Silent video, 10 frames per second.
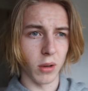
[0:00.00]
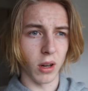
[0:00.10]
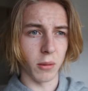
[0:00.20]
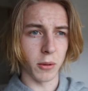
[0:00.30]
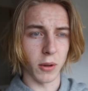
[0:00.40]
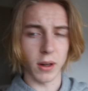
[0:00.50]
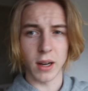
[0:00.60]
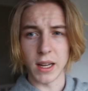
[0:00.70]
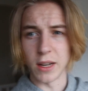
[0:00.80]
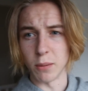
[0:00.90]
but I'm gonna
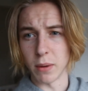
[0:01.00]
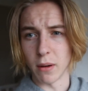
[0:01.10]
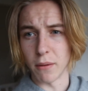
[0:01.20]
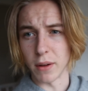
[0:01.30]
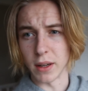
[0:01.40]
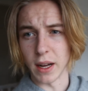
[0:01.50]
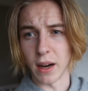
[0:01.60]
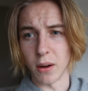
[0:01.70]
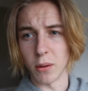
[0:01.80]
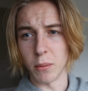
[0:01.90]
clean up everything
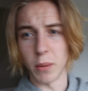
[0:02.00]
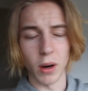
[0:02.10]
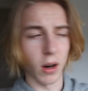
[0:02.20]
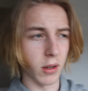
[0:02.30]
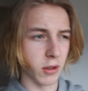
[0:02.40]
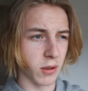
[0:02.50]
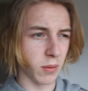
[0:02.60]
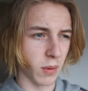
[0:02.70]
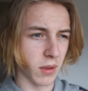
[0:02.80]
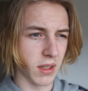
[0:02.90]
now. But I
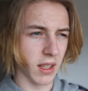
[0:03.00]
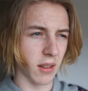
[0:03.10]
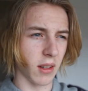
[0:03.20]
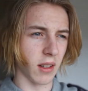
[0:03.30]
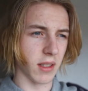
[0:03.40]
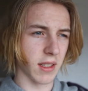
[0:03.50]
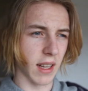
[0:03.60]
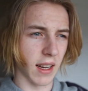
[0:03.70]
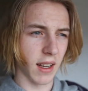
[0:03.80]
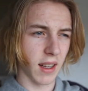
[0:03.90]
just want to tell you guys
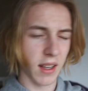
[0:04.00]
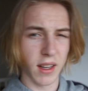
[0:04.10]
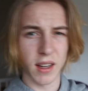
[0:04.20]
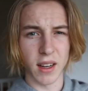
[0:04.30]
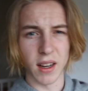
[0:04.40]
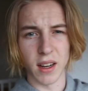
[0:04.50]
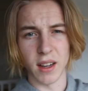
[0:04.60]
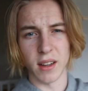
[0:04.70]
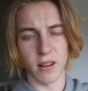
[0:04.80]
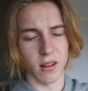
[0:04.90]
that,
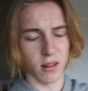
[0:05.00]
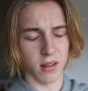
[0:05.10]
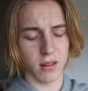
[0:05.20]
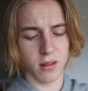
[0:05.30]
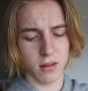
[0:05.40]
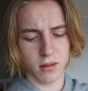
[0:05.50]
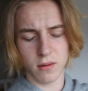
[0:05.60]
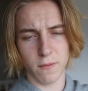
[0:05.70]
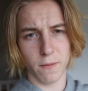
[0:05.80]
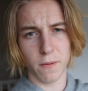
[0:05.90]
uh, like
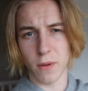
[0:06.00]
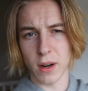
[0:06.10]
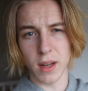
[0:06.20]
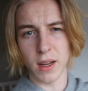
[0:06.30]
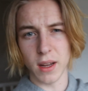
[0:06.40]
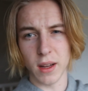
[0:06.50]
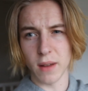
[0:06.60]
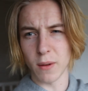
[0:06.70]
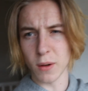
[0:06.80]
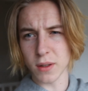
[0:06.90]
three
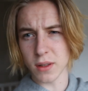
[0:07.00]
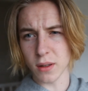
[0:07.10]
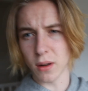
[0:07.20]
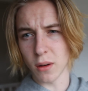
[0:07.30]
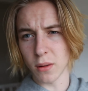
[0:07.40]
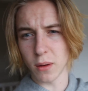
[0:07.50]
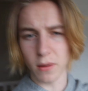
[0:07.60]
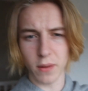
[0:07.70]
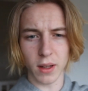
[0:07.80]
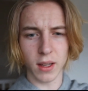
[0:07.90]
vlogs ago,
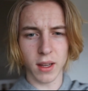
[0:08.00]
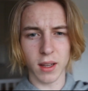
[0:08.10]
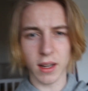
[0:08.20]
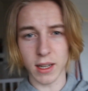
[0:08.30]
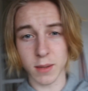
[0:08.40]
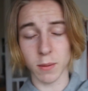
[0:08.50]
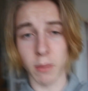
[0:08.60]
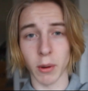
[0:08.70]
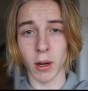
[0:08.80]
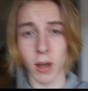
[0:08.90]
I think that's
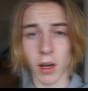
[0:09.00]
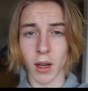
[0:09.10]
when we like